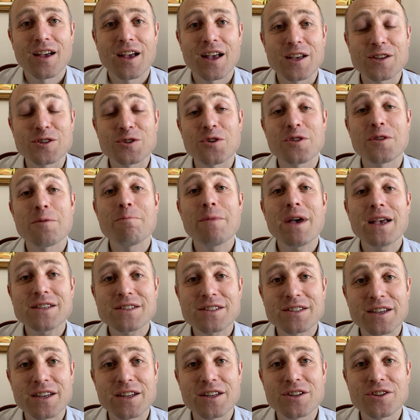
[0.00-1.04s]
So the
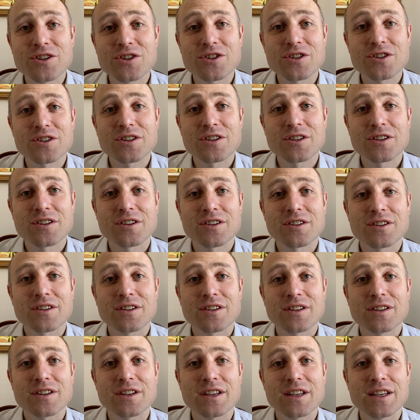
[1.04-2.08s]
message
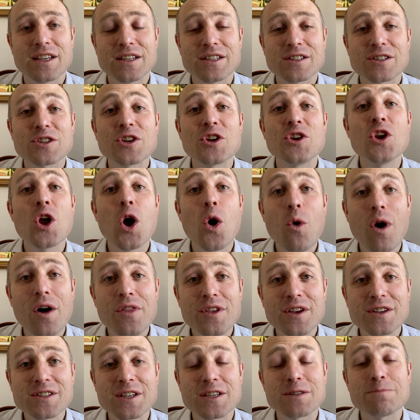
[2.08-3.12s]
is to know
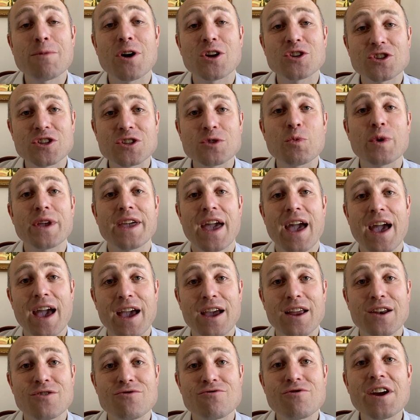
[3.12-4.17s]
others as much as we
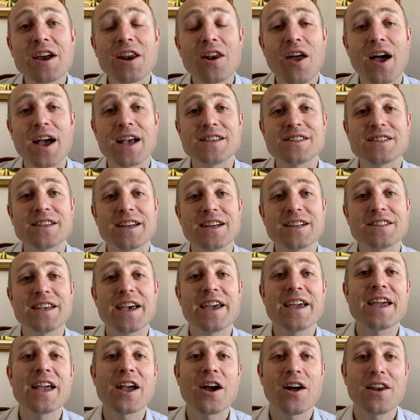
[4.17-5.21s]
can, realizing,
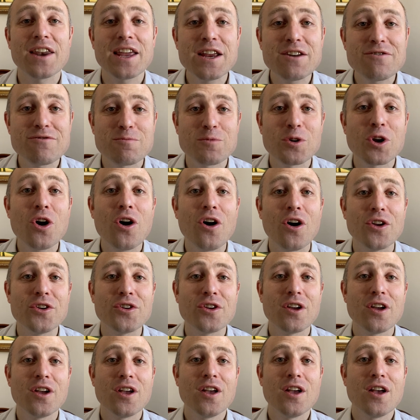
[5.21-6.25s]
taking our lead from God,
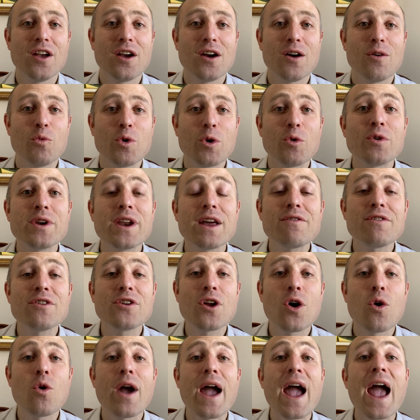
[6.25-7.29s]
we will never
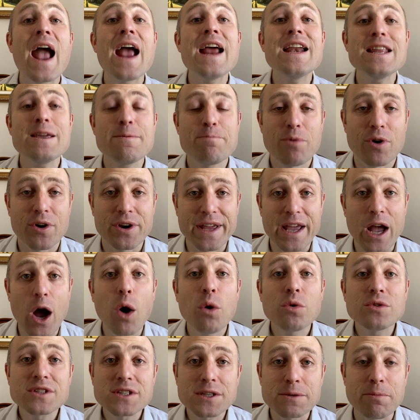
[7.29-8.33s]
know anybody
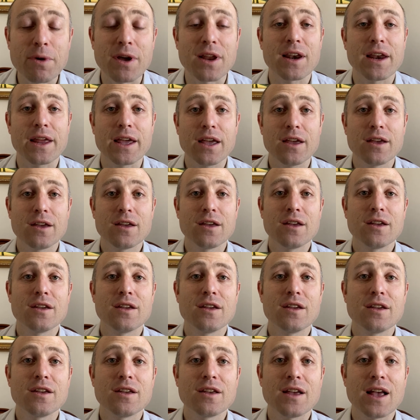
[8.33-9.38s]
ultimately,
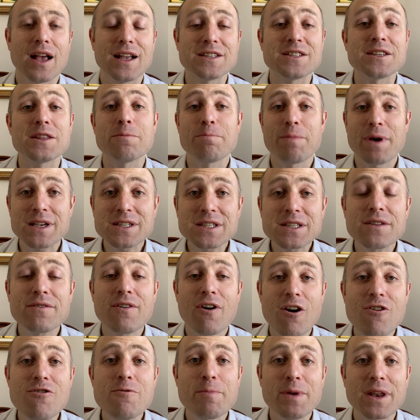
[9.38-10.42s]
and to the best of
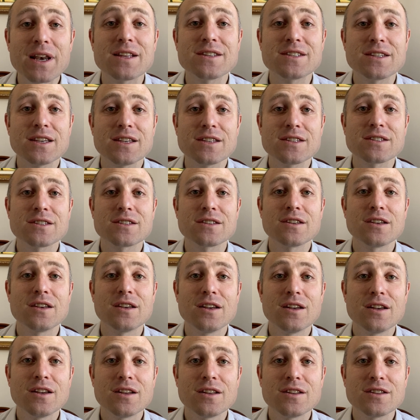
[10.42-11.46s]
our abilities,
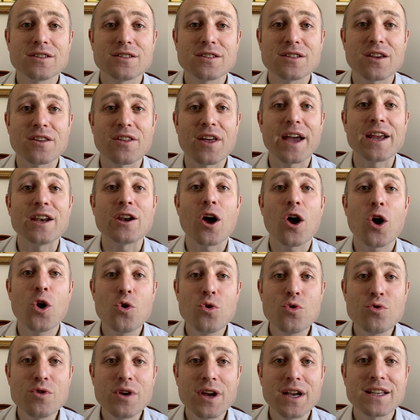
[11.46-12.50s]
to thine
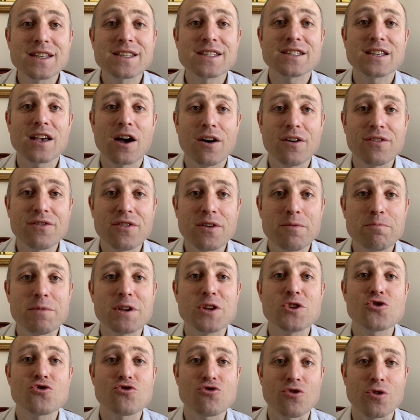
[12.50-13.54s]
own self be
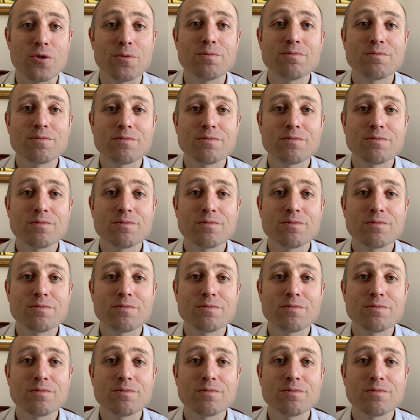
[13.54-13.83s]
true.